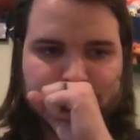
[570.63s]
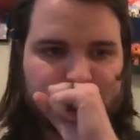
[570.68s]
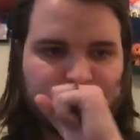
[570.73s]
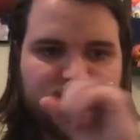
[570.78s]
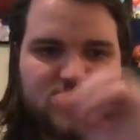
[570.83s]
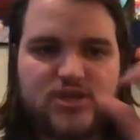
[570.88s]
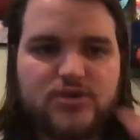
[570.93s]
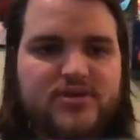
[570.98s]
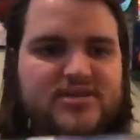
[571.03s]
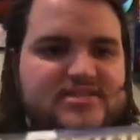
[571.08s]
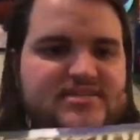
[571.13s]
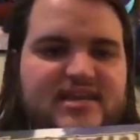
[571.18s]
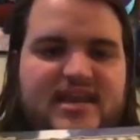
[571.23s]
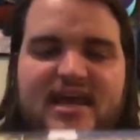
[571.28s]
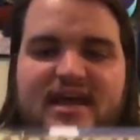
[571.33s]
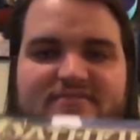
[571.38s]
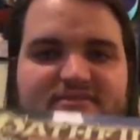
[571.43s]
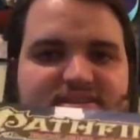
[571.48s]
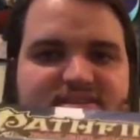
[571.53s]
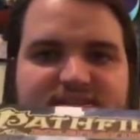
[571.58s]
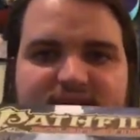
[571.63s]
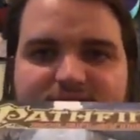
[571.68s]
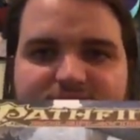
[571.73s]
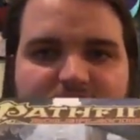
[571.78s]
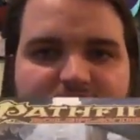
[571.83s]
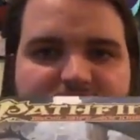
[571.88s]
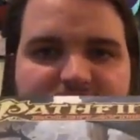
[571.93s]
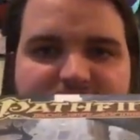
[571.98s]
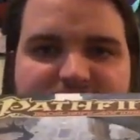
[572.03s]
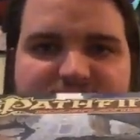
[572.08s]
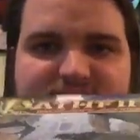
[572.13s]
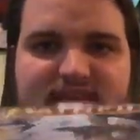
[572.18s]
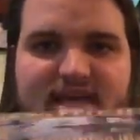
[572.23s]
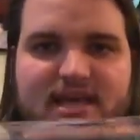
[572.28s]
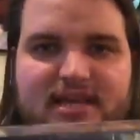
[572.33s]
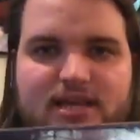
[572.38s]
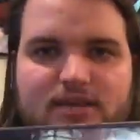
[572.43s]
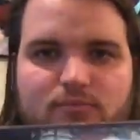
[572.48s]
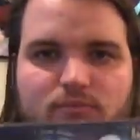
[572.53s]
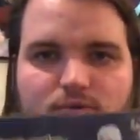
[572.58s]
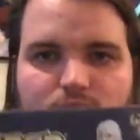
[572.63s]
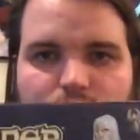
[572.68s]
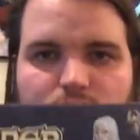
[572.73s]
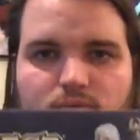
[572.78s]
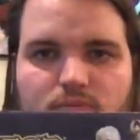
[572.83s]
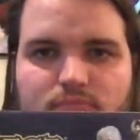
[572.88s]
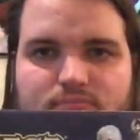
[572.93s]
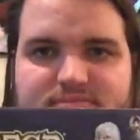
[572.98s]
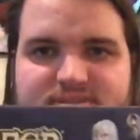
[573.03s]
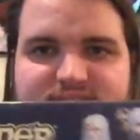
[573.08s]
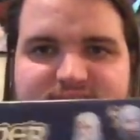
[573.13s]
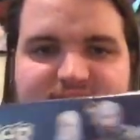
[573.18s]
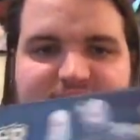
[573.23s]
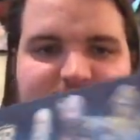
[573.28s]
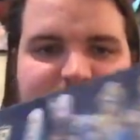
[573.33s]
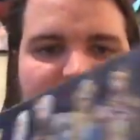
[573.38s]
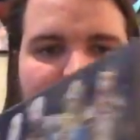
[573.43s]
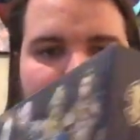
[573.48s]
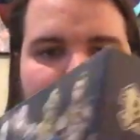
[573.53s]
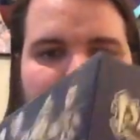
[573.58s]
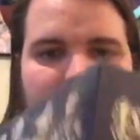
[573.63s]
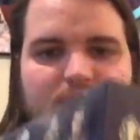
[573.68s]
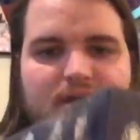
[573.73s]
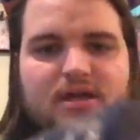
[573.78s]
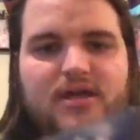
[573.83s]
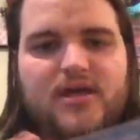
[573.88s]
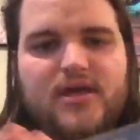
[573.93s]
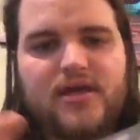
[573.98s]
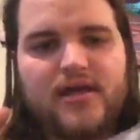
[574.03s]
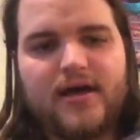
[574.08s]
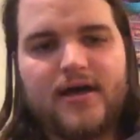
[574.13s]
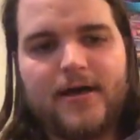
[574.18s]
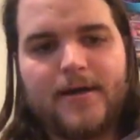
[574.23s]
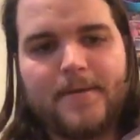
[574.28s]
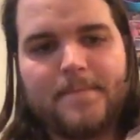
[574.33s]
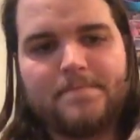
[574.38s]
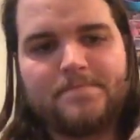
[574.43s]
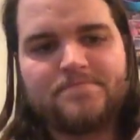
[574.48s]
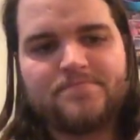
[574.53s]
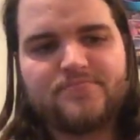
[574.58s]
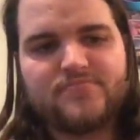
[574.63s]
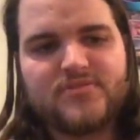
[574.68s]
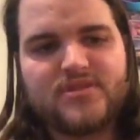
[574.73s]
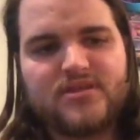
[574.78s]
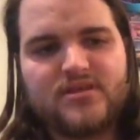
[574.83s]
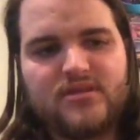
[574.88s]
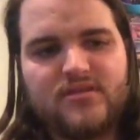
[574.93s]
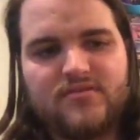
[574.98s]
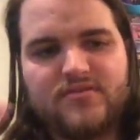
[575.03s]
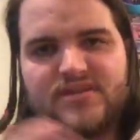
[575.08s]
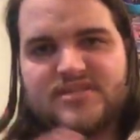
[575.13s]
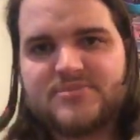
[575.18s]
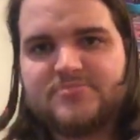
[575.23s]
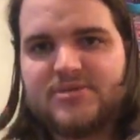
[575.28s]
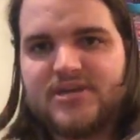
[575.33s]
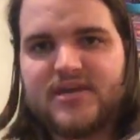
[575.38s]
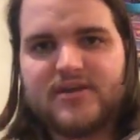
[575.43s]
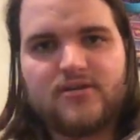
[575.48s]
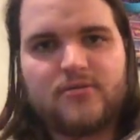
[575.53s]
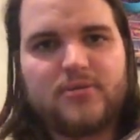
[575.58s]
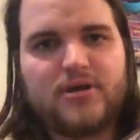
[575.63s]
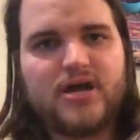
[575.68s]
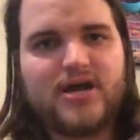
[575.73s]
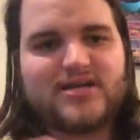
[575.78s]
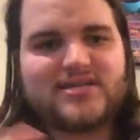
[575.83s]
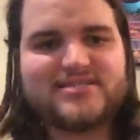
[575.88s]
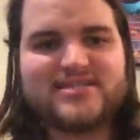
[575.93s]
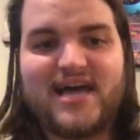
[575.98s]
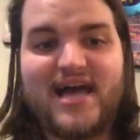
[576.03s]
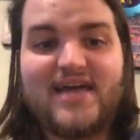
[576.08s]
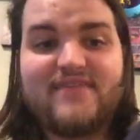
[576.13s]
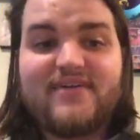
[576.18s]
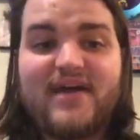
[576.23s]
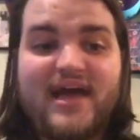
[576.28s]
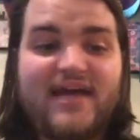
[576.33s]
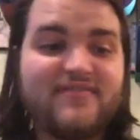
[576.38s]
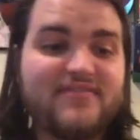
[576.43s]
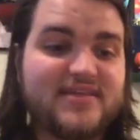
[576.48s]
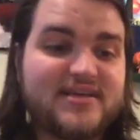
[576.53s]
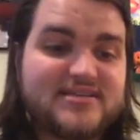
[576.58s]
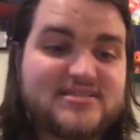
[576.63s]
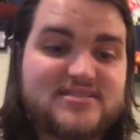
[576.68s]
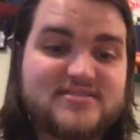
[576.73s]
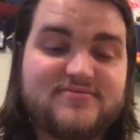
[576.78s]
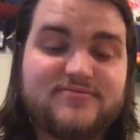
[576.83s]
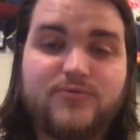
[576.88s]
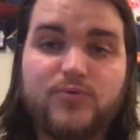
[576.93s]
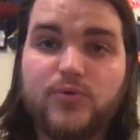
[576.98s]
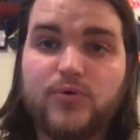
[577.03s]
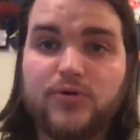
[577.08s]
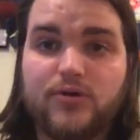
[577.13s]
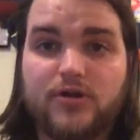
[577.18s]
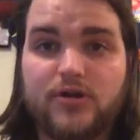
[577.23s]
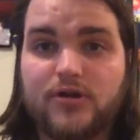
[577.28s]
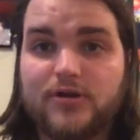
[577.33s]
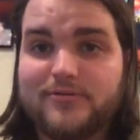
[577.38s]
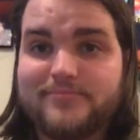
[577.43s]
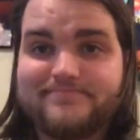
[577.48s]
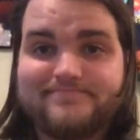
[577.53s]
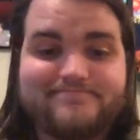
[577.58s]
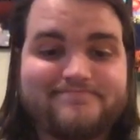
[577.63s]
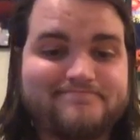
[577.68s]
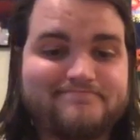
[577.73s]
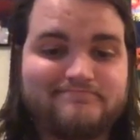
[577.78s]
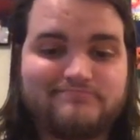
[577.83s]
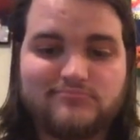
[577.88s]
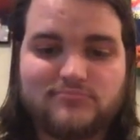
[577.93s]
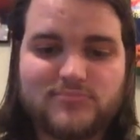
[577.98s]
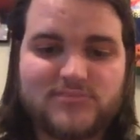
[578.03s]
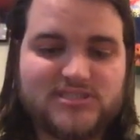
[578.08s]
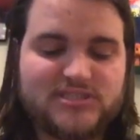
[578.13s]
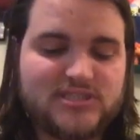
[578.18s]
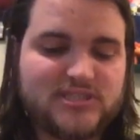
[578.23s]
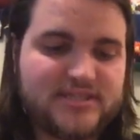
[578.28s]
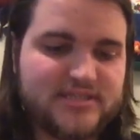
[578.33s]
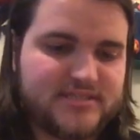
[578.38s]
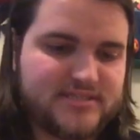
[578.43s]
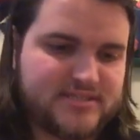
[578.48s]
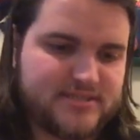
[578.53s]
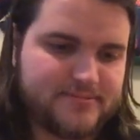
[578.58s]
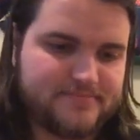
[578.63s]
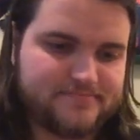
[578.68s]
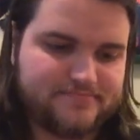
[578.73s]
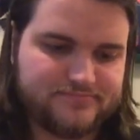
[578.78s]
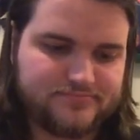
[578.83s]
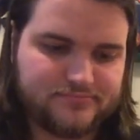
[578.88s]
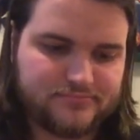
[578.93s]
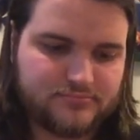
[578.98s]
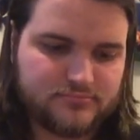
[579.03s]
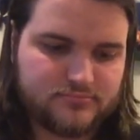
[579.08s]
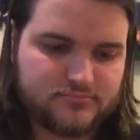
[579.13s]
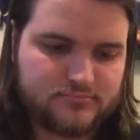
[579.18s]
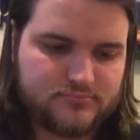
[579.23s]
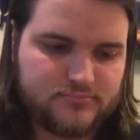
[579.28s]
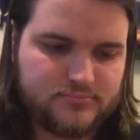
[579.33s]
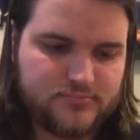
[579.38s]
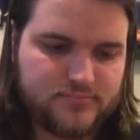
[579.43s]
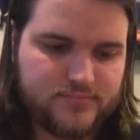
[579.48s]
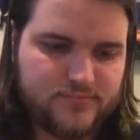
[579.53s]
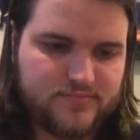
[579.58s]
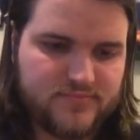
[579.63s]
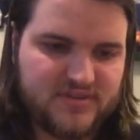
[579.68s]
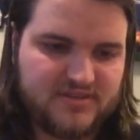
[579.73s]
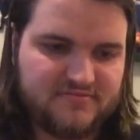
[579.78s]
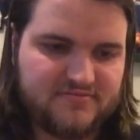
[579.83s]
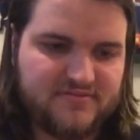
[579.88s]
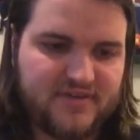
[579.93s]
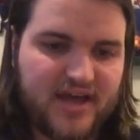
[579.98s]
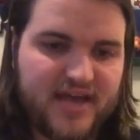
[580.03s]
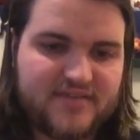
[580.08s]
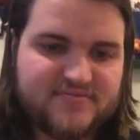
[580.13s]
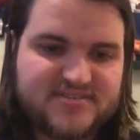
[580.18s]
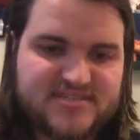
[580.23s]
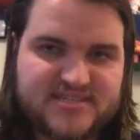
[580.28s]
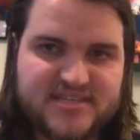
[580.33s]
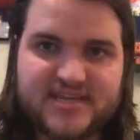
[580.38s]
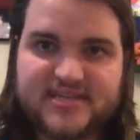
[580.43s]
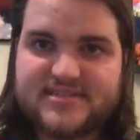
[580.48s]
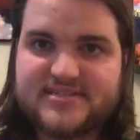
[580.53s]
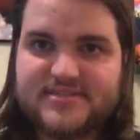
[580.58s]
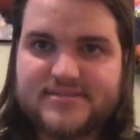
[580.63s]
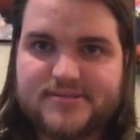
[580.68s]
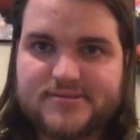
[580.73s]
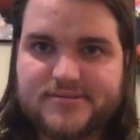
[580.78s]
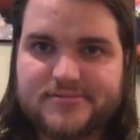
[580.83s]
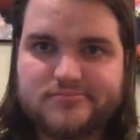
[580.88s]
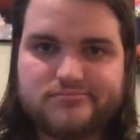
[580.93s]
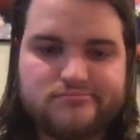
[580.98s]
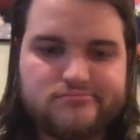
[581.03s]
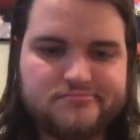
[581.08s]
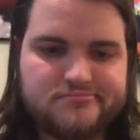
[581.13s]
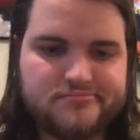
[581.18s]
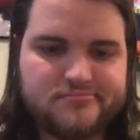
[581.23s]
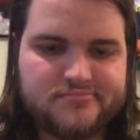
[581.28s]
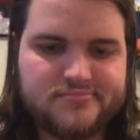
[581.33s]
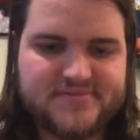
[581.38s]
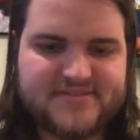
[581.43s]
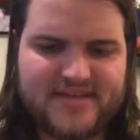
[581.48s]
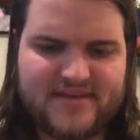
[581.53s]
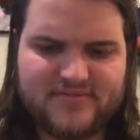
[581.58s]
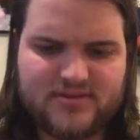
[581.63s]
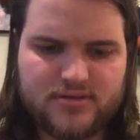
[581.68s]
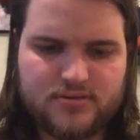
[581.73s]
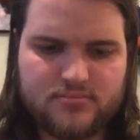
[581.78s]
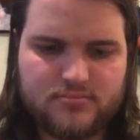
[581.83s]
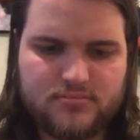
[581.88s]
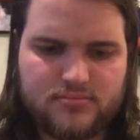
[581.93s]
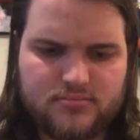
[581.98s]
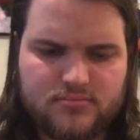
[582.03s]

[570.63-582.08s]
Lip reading: you can set heavy stuff on this, and it will stand up. This beginner box, I've had this for, 5, 6, 7